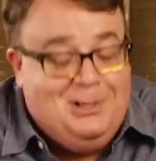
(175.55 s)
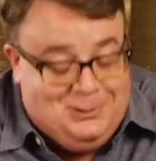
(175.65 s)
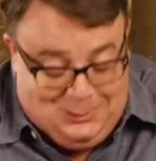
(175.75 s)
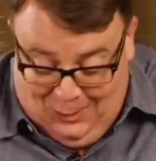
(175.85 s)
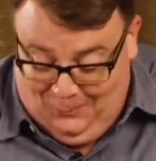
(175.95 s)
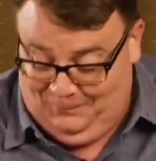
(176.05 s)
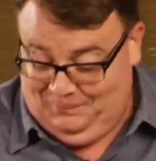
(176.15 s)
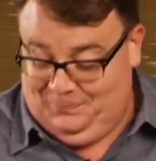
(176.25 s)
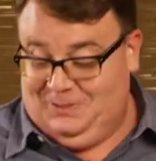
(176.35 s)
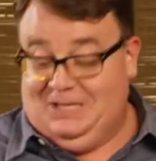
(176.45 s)
So,
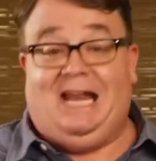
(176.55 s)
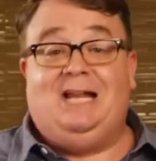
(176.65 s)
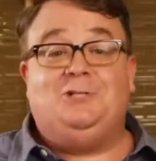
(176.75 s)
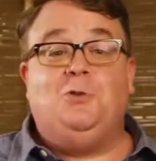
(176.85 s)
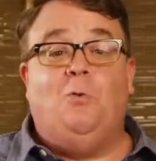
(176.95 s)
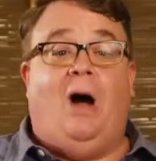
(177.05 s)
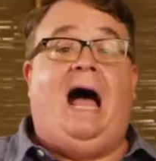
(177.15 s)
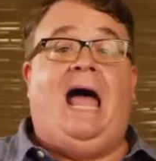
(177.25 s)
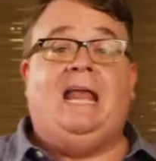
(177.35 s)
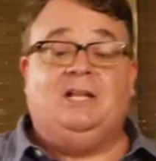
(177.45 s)
getting to the
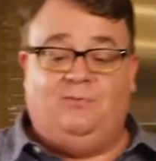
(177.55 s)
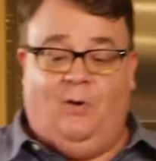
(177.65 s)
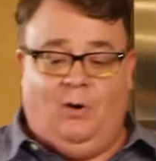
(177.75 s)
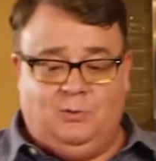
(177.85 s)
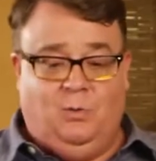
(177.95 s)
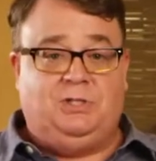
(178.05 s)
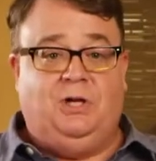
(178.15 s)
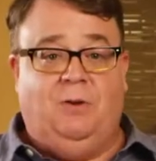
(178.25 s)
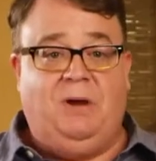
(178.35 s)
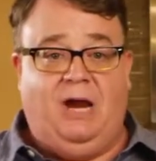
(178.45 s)
wine as far as what's
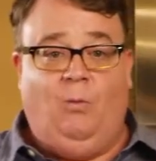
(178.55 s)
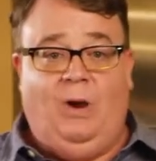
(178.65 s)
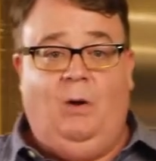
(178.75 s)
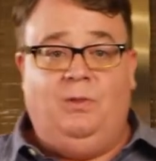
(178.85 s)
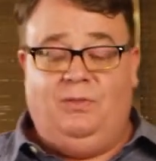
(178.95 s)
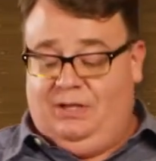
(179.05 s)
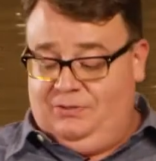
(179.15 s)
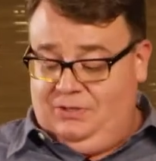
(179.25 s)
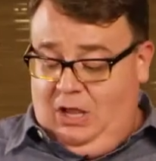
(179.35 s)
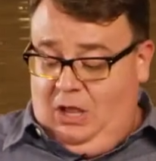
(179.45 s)
going to pair well with
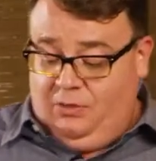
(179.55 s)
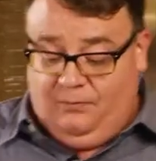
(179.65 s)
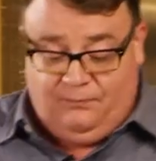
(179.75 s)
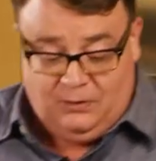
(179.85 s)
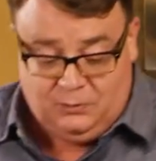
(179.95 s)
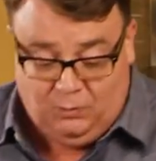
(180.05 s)
this, the first